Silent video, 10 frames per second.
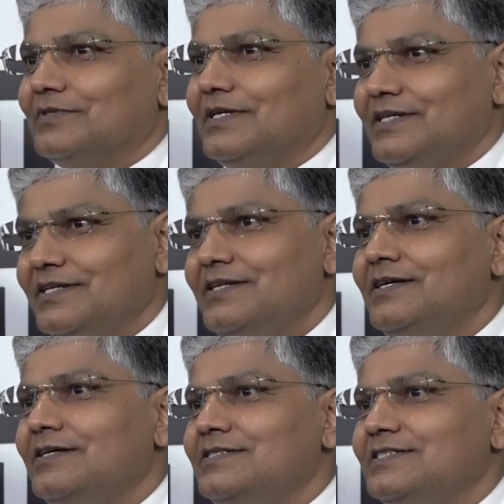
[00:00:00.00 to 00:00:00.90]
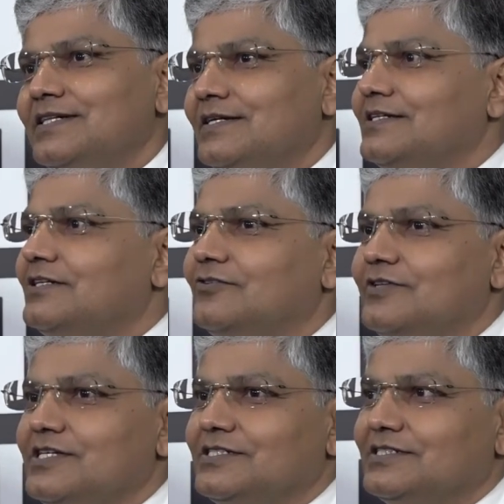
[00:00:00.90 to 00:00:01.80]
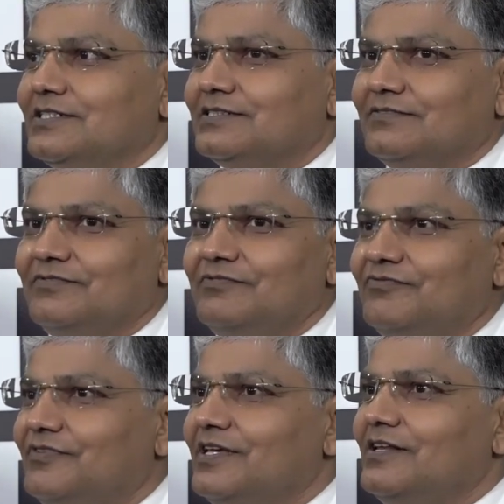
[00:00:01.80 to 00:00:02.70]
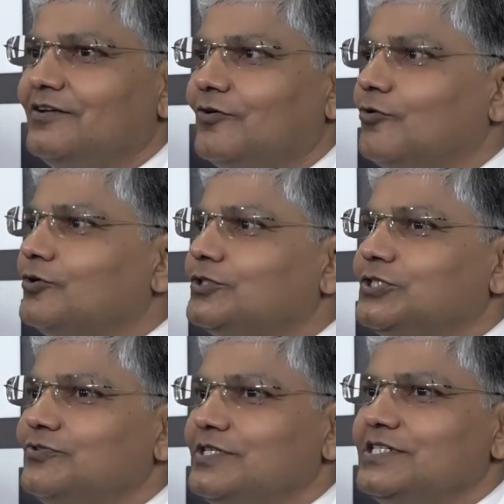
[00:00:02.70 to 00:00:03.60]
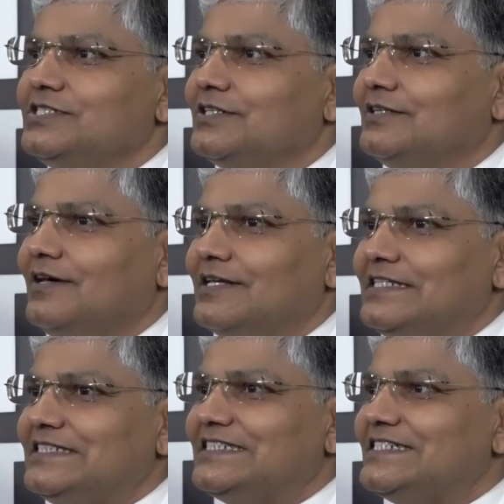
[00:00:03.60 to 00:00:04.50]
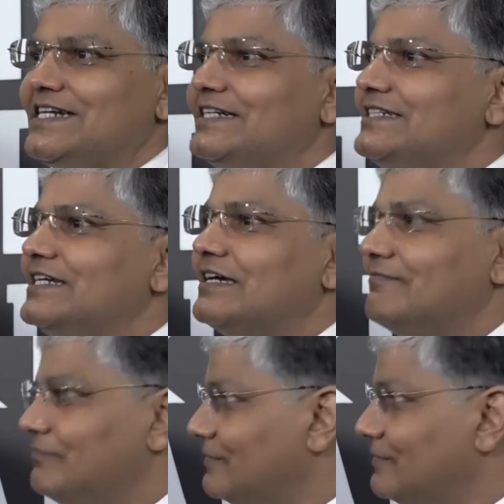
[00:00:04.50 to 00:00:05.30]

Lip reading: Indians and Indonesians, we feel close to each other instinctively.